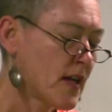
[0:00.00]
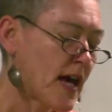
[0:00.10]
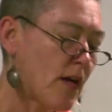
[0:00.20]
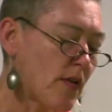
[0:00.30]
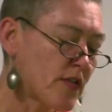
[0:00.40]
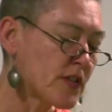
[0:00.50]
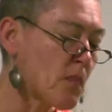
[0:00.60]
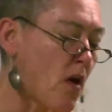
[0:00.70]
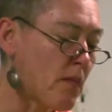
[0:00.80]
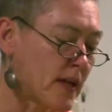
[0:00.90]
However
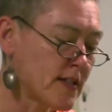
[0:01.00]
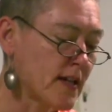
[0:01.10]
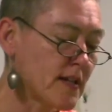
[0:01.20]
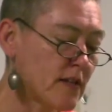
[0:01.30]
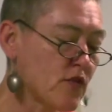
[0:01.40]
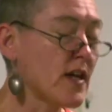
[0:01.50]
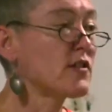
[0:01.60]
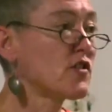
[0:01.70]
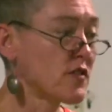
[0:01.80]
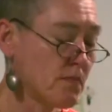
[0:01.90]
small my tentative
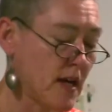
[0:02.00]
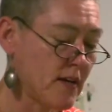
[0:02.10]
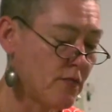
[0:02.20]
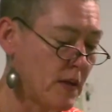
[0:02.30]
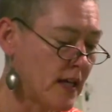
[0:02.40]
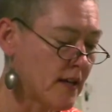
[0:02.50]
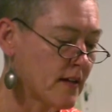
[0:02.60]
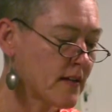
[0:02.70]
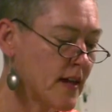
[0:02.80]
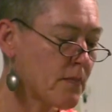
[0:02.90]
gestures might have
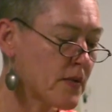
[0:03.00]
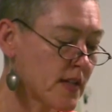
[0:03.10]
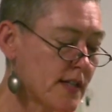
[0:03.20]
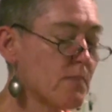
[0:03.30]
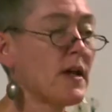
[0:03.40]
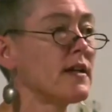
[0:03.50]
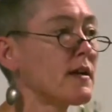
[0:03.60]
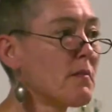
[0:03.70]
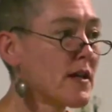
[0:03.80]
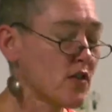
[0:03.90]
been, they participate
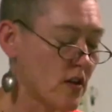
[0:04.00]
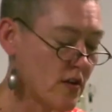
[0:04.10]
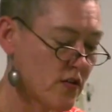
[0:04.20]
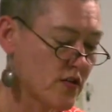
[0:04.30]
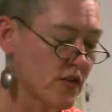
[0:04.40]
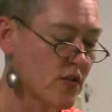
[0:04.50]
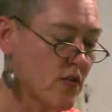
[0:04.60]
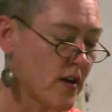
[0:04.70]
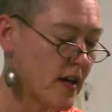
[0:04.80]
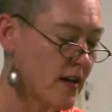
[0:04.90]
in a much larger
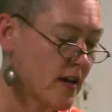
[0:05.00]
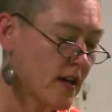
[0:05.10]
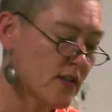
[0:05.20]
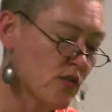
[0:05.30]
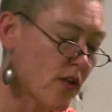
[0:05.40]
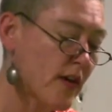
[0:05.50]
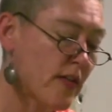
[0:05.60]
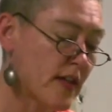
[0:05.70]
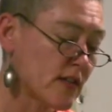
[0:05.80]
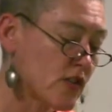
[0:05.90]
story, a story
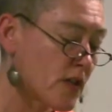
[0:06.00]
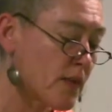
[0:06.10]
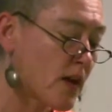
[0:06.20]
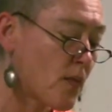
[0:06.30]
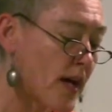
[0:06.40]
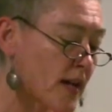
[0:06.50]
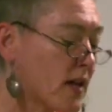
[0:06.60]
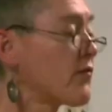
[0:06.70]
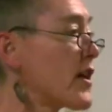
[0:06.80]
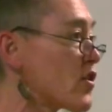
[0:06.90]
that is chipping away at
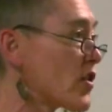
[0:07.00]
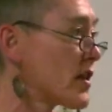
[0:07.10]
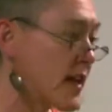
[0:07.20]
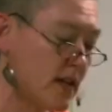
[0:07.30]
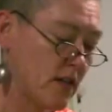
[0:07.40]
convention and